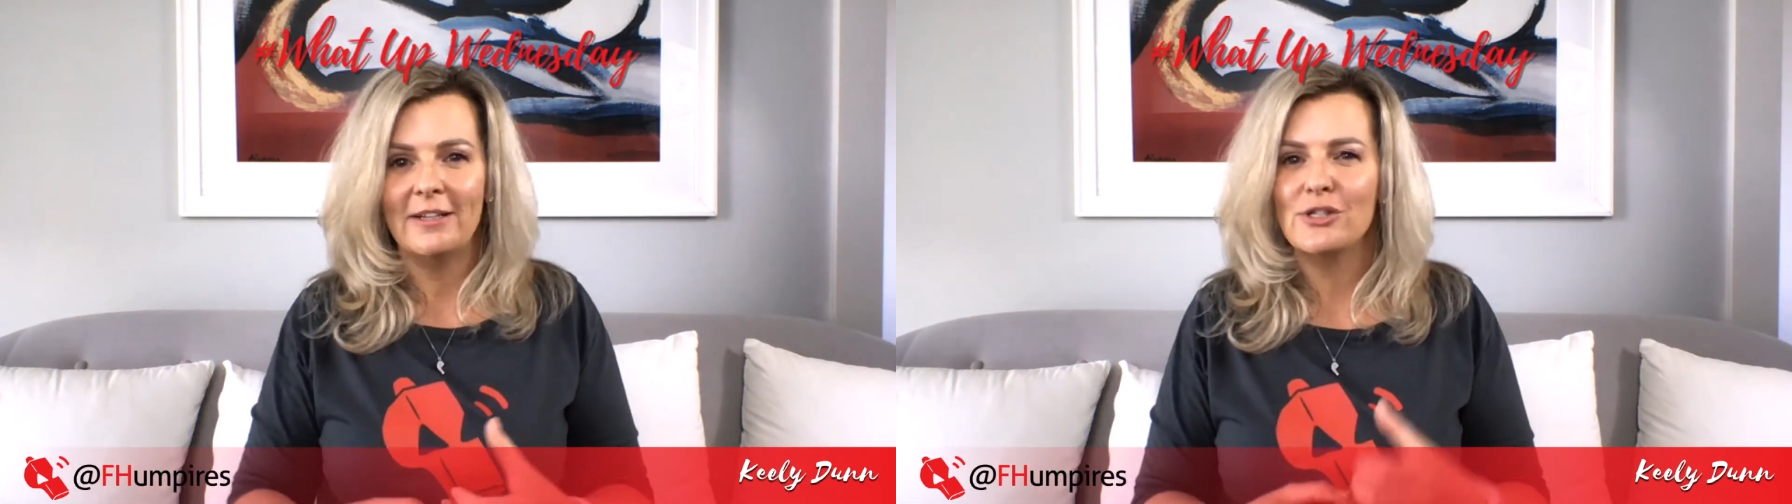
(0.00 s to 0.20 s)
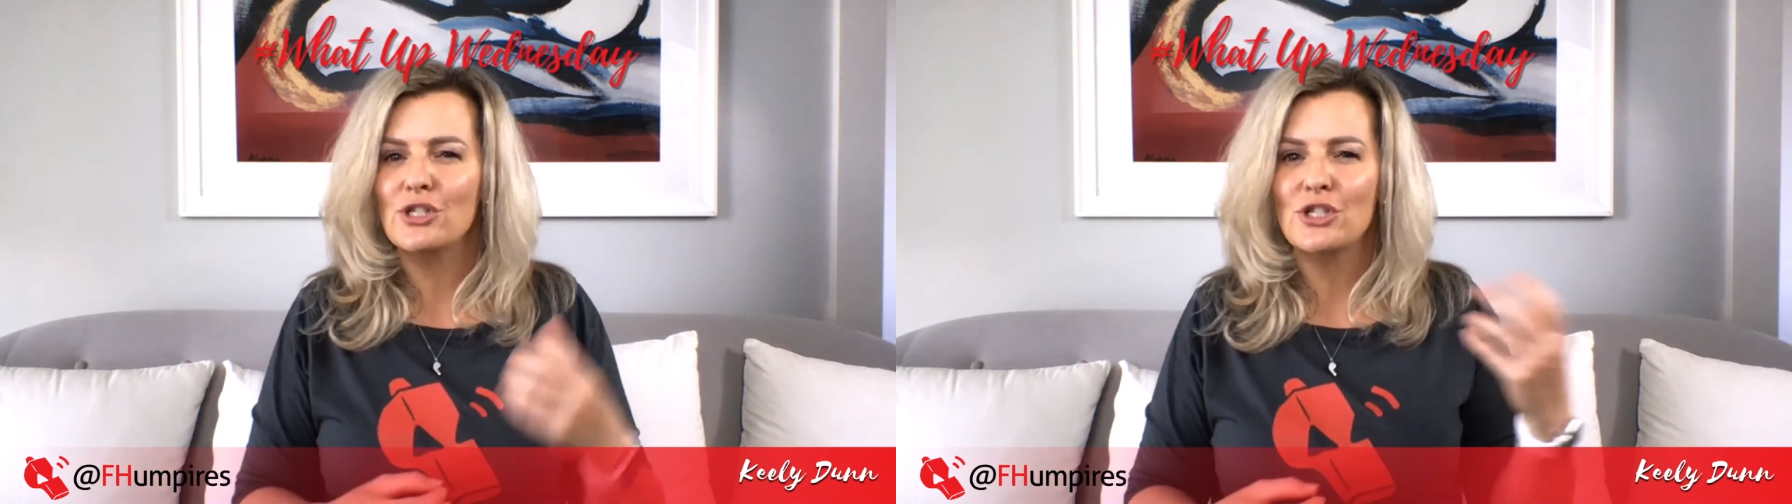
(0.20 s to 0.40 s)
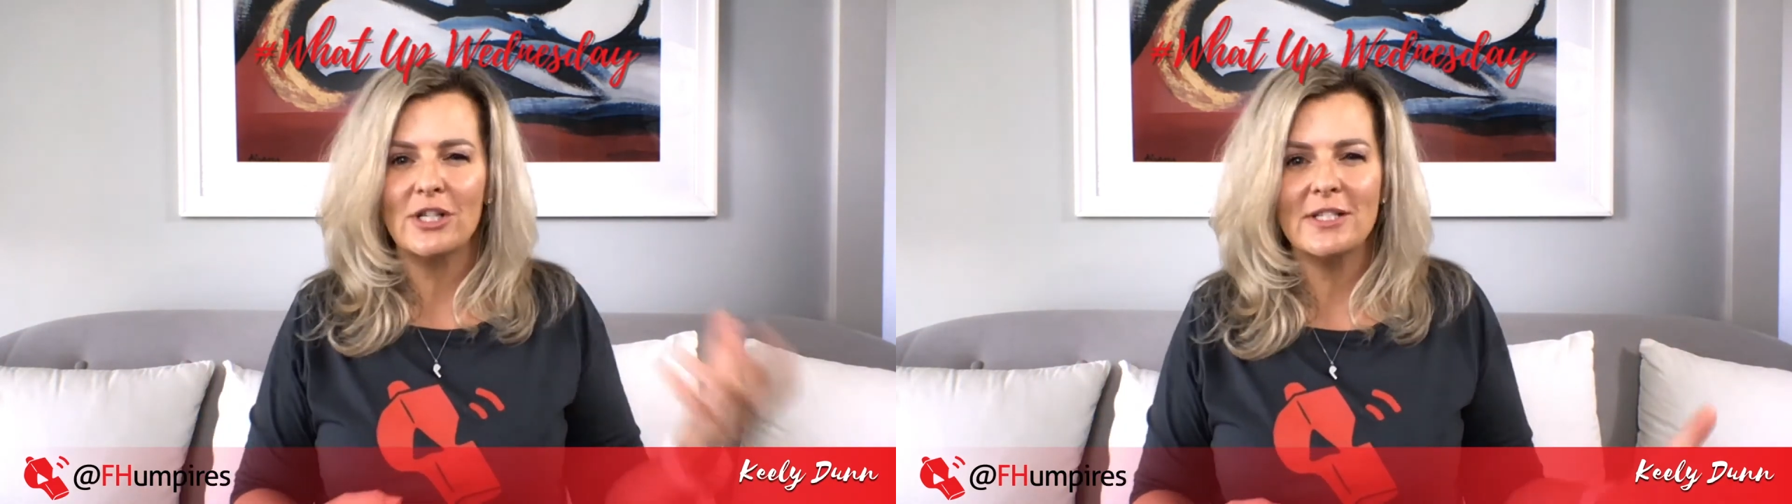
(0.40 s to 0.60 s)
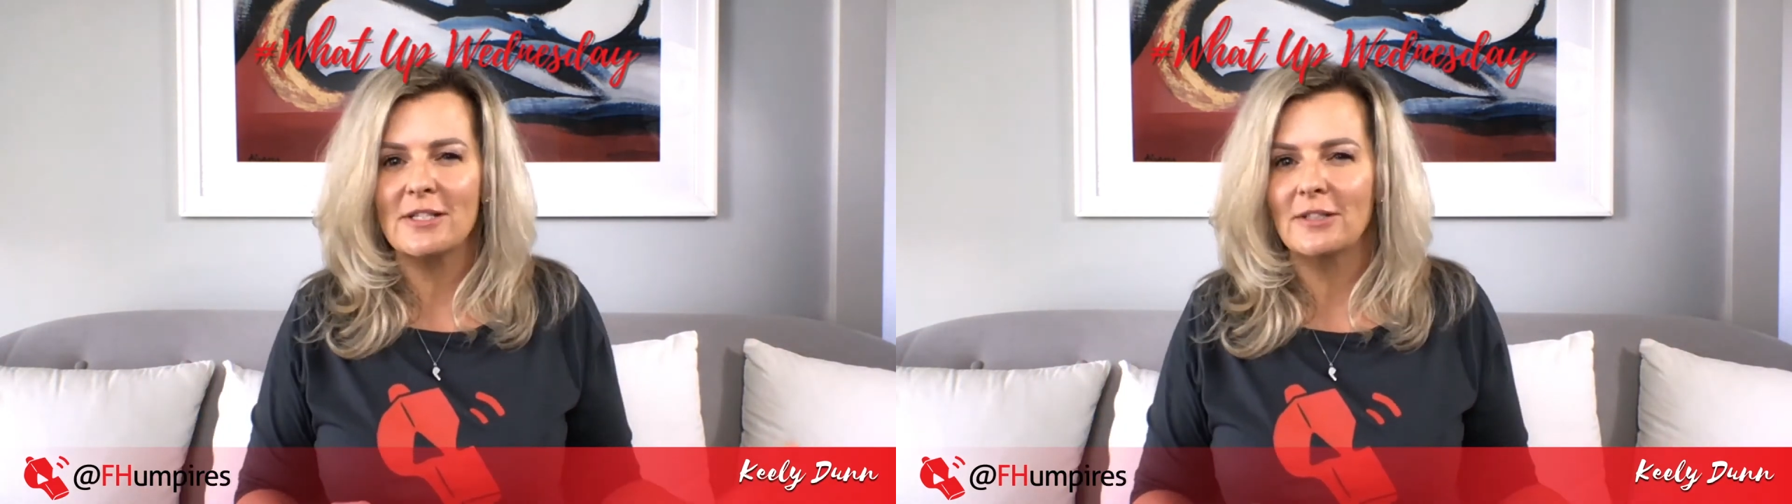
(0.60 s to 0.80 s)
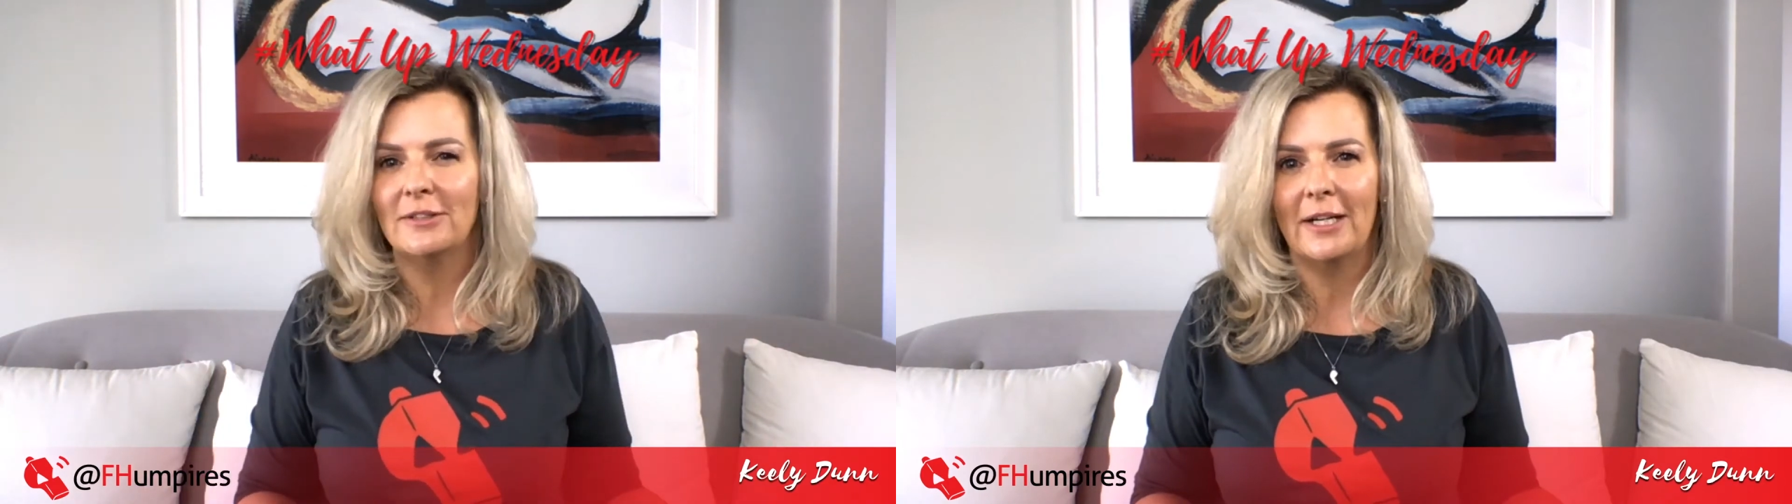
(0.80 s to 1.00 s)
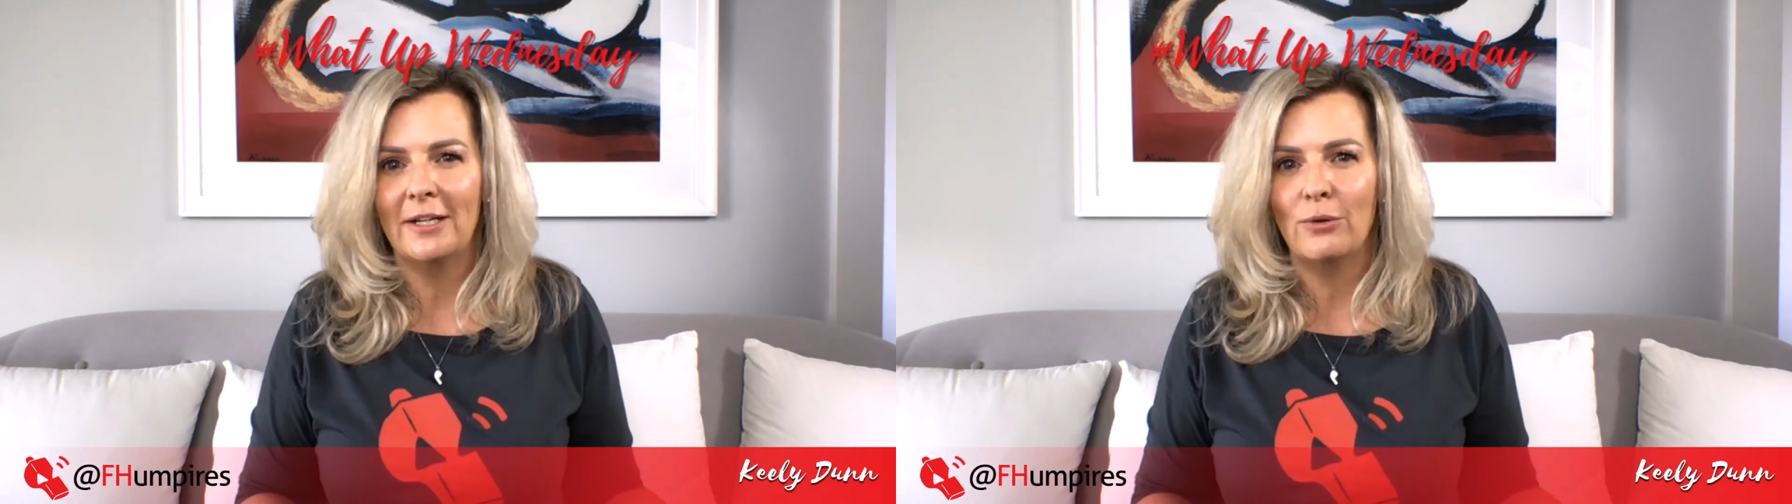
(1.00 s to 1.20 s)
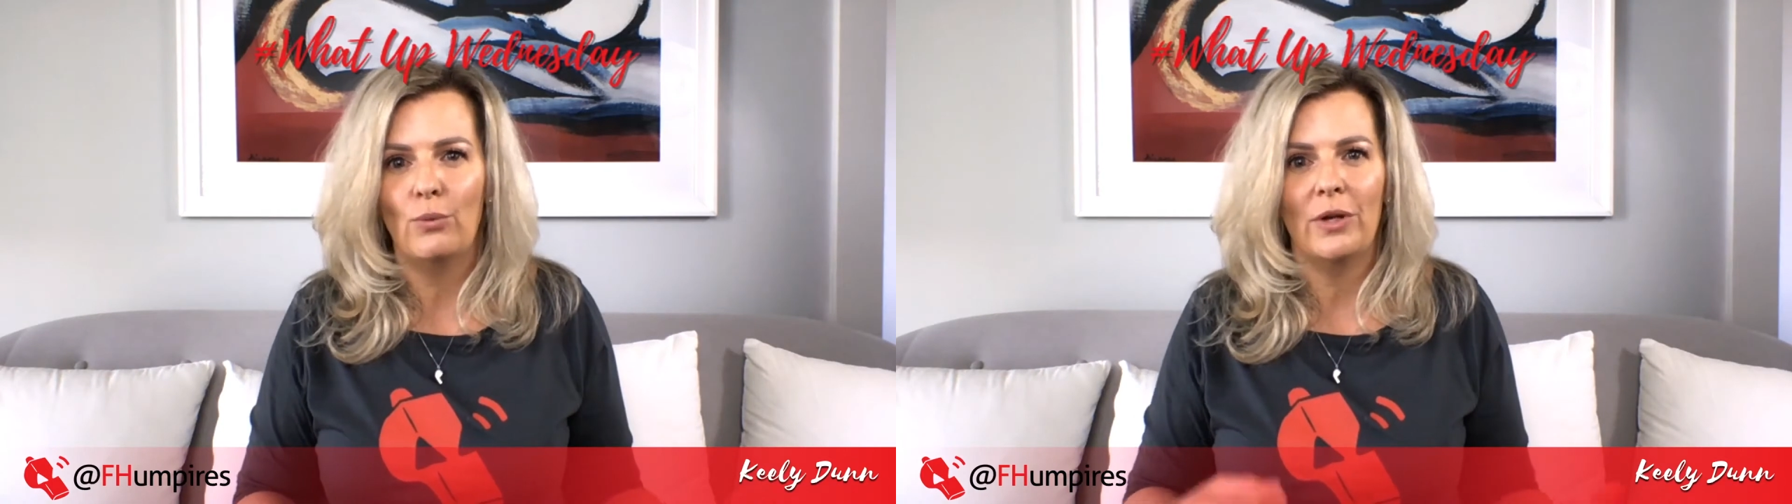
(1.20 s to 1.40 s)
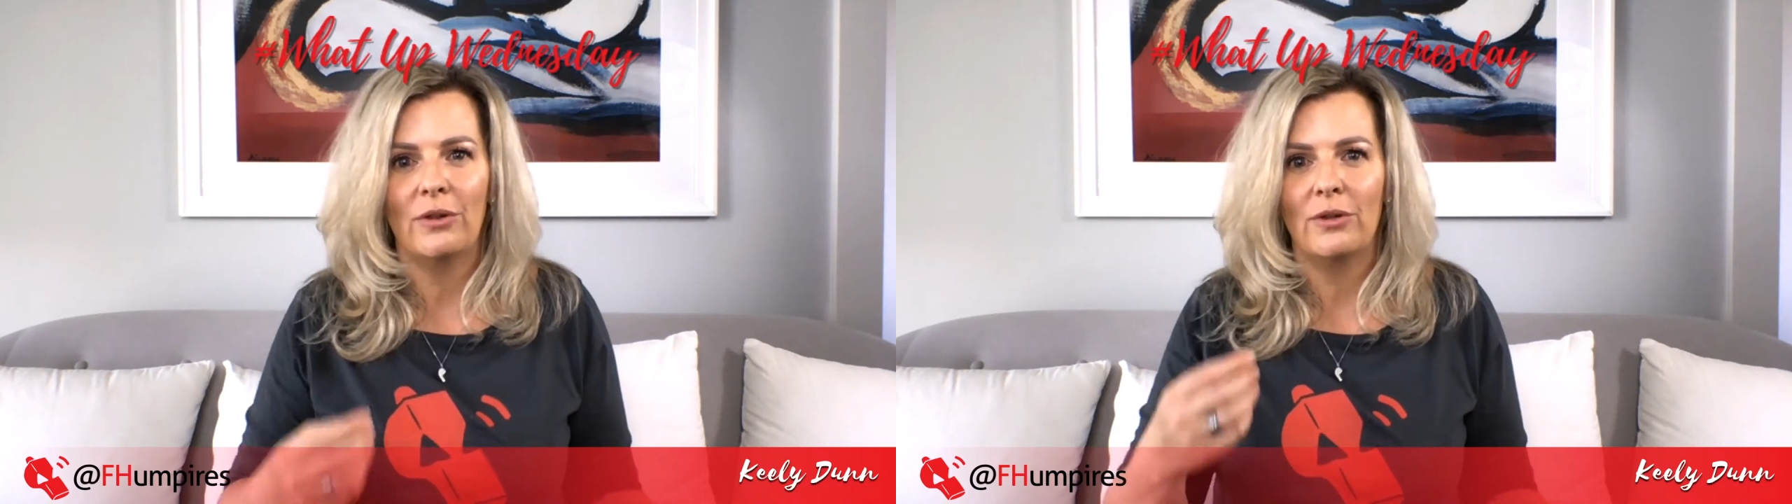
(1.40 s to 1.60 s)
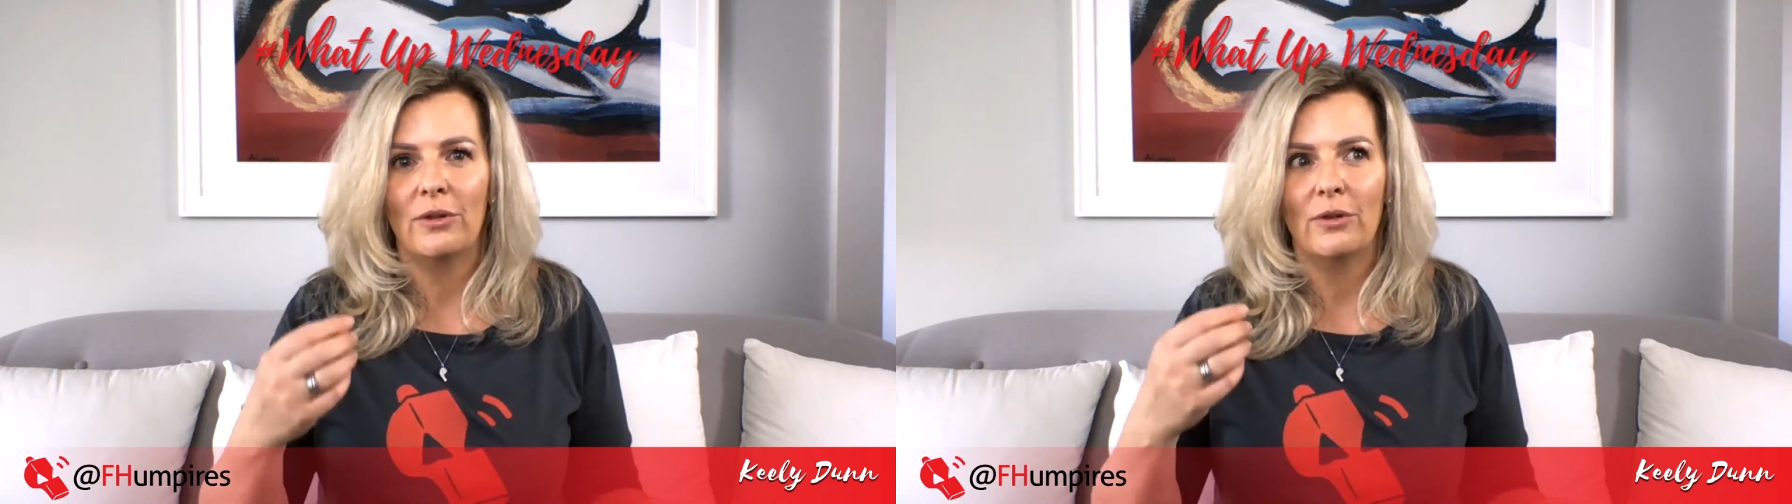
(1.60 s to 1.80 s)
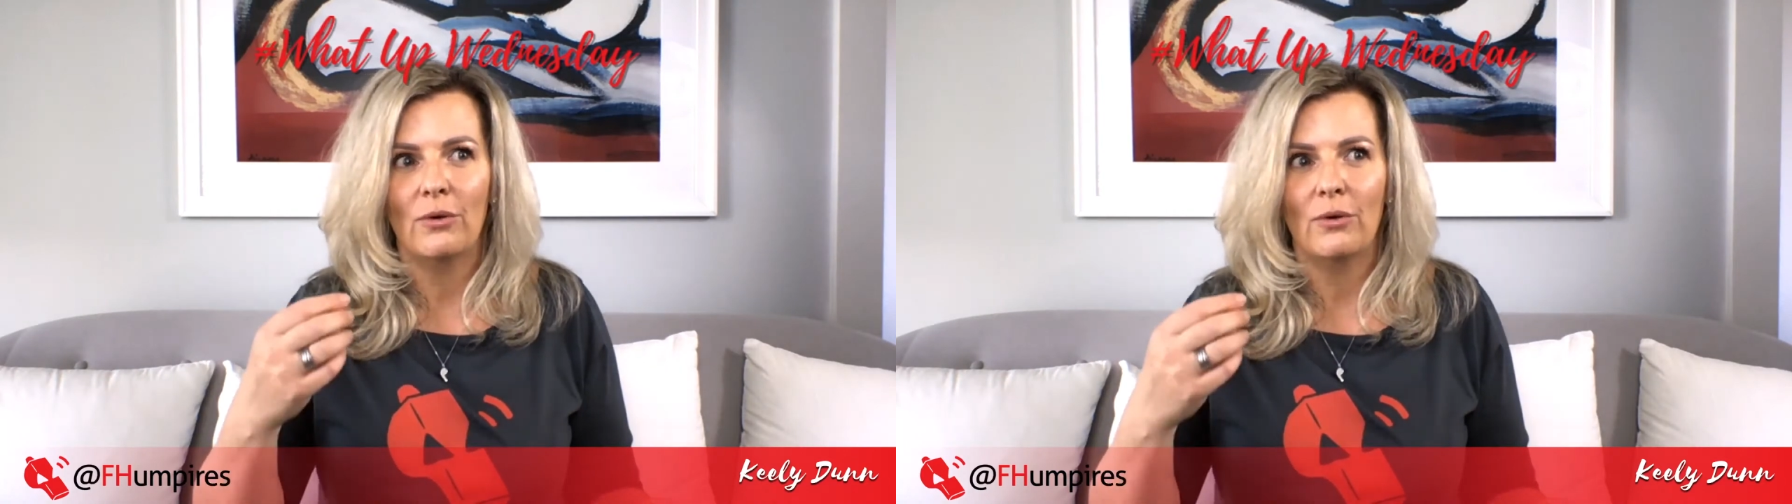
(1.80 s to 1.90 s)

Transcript: it's just like with